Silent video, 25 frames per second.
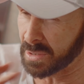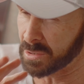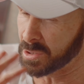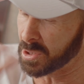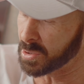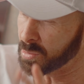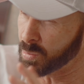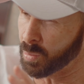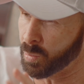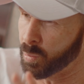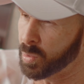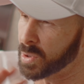I
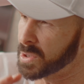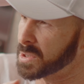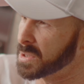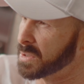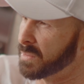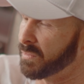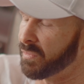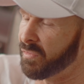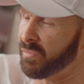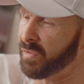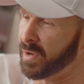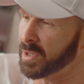just
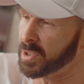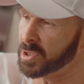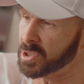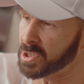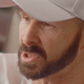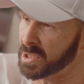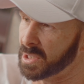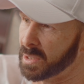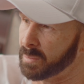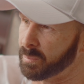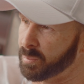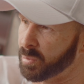wasn't
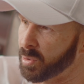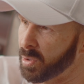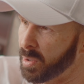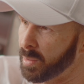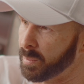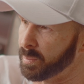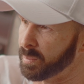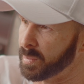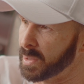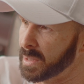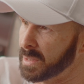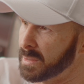functioning
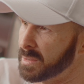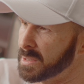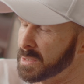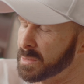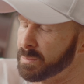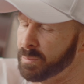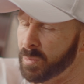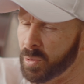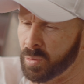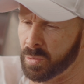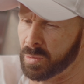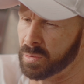properly. There's
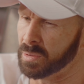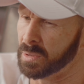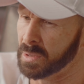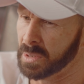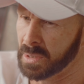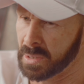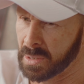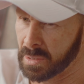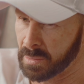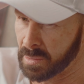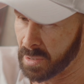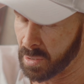more,
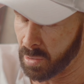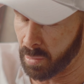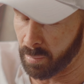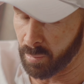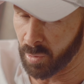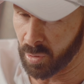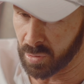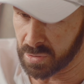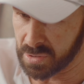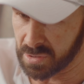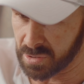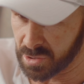a lot
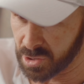more to